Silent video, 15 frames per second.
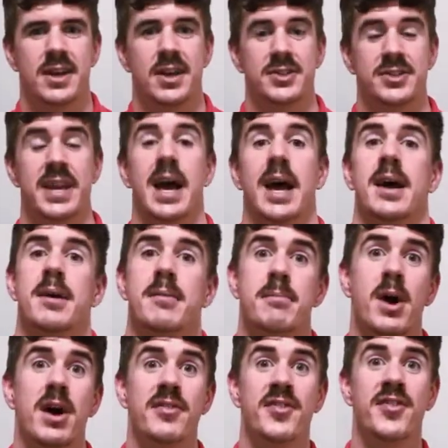So yeah,
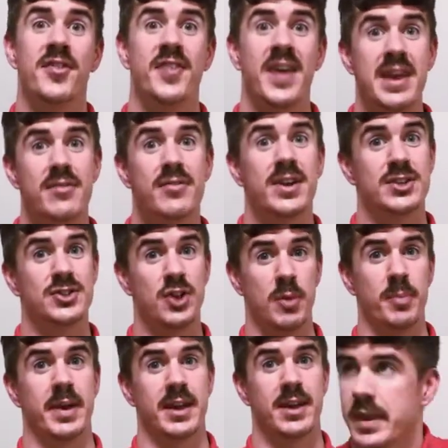my favourite
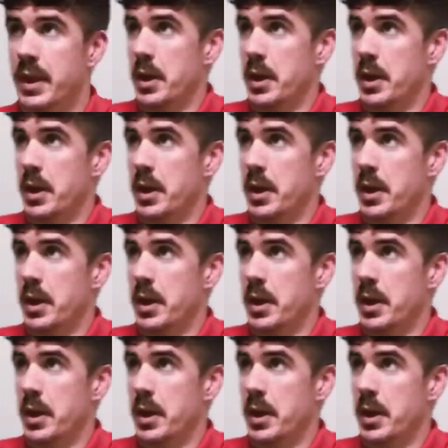topic.